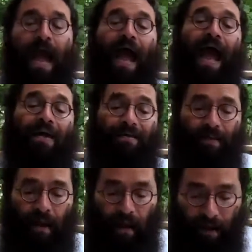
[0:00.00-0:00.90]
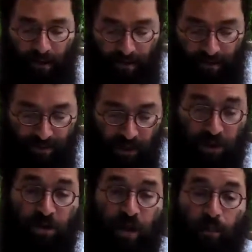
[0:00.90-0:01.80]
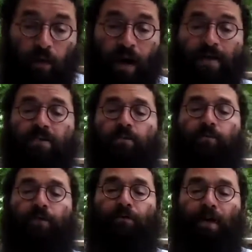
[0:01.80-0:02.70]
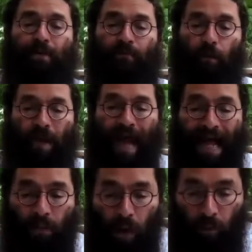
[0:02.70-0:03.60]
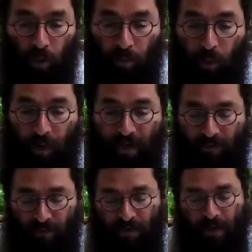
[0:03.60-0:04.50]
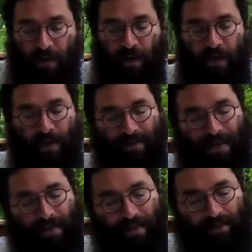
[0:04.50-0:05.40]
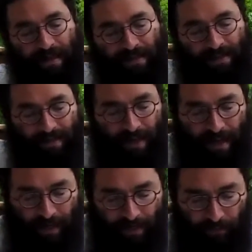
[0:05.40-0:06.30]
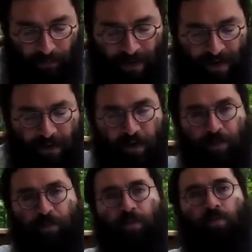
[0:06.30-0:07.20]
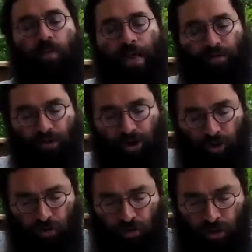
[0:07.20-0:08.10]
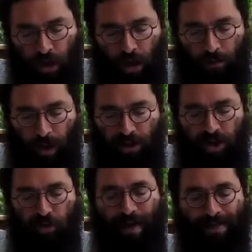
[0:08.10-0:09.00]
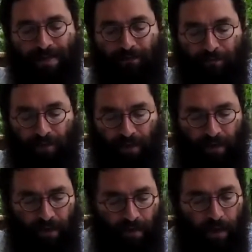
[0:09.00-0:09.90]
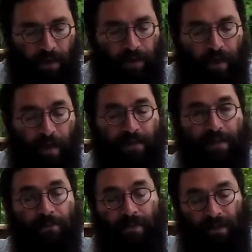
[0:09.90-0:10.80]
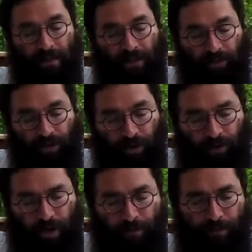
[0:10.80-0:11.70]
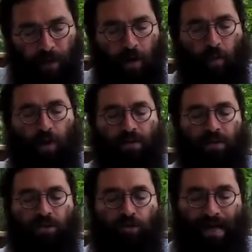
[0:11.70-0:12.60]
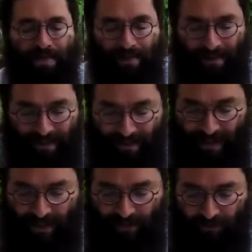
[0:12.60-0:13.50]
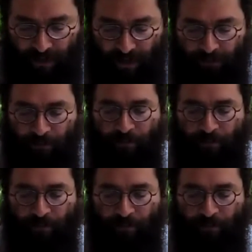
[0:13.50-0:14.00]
And just to summarize briefly, before we add one more point, is that there is a rabbinic dispute whether Jews must dress differently. The custom in Eastern Europe was to dress distinctively